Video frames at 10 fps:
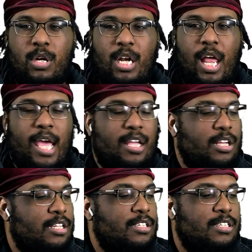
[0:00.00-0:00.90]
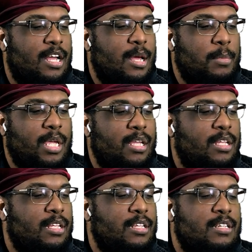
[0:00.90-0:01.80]
Like you know what I mean?
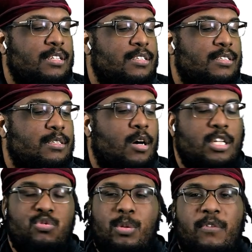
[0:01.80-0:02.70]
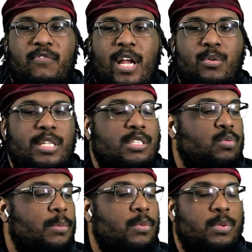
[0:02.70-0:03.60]
All these women following these
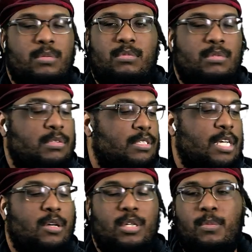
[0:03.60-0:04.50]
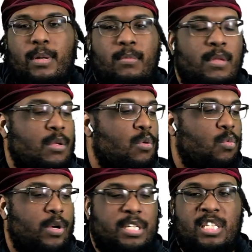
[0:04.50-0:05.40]
women, telling them uh,
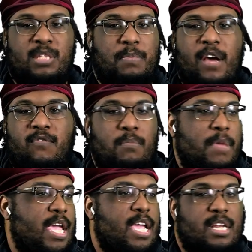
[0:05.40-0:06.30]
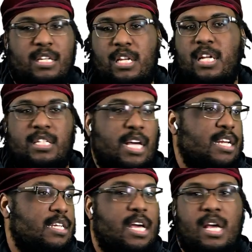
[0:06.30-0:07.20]
what to expect from men and da da
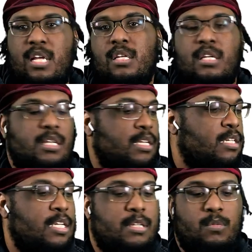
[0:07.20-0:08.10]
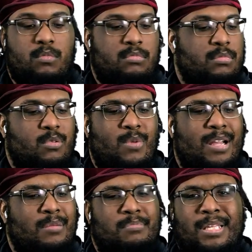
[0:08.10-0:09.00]
da da, and then
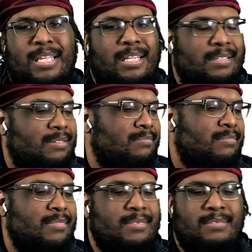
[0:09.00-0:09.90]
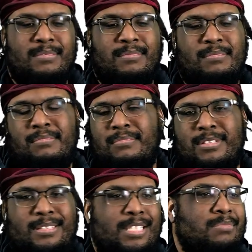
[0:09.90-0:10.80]
wind up being
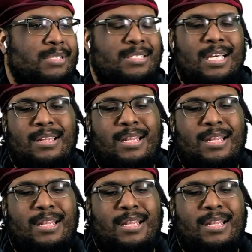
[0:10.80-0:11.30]
six months down the